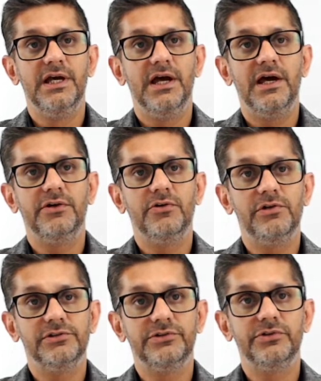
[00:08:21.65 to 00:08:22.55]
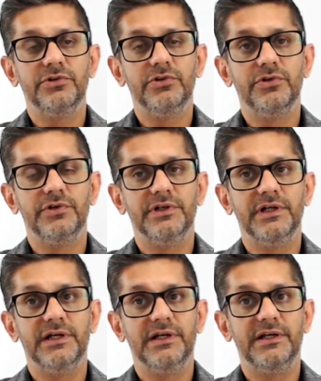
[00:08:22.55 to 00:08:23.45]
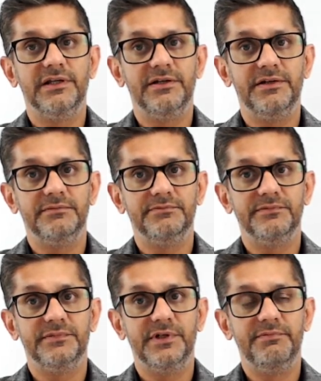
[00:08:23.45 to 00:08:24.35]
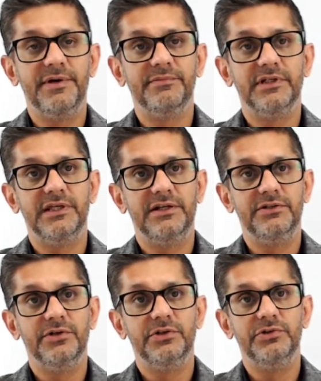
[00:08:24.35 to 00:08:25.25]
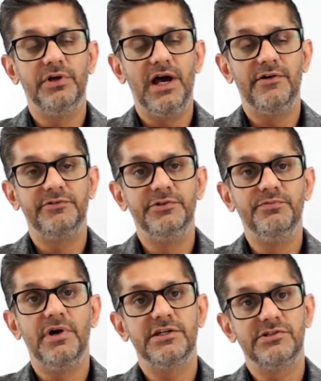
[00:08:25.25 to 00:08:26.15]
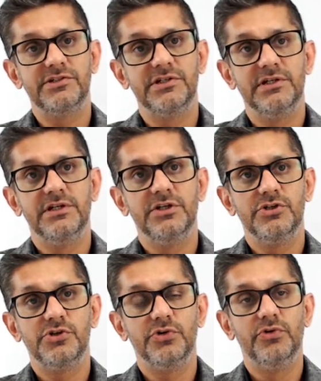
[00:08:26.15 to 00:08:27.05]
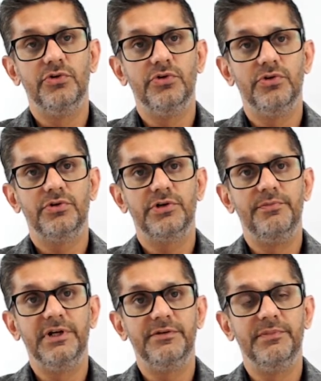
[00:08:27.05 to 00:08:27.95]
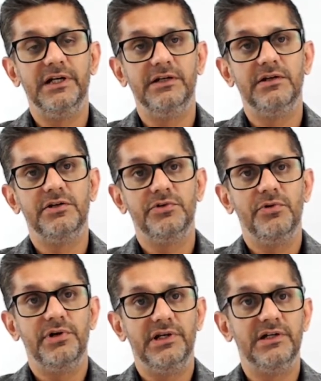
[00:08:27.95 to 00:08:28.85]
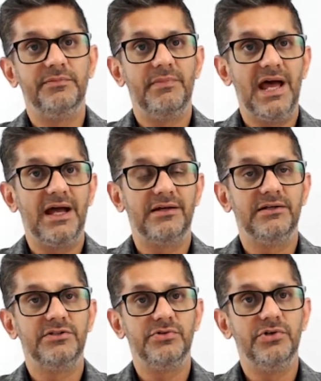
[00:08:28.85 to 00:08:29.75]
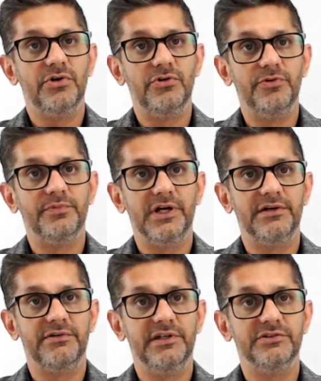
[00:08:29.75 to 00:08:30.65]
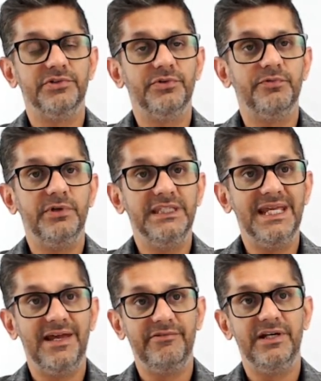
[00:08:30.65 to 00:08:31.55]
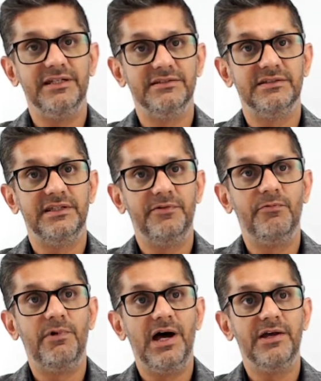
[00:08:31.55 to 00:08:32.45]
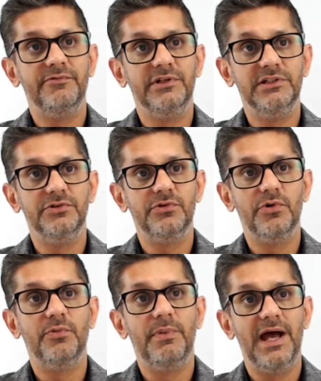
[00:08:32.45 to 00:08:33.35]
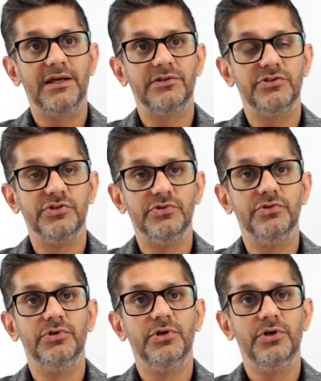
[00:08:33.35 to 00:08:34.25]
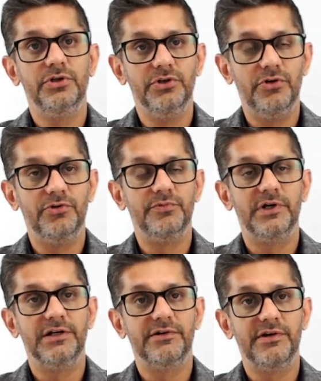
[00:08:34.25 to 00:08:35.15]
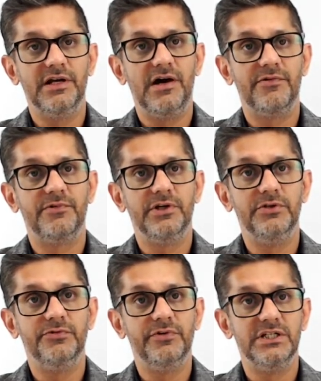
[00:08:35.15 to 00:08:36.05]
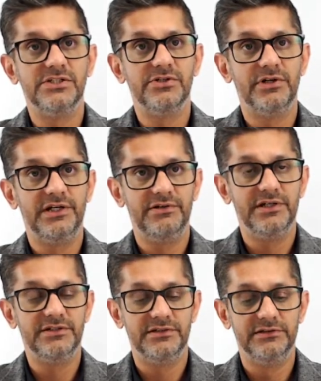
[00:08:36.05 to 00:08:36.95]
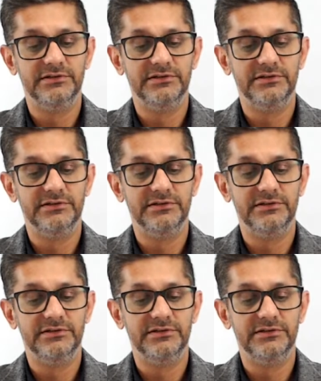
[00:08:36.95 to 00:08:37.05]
And also remember that you must show commitment to return back to your home country. So with evidence that why will you go back to your home country after you finish your education.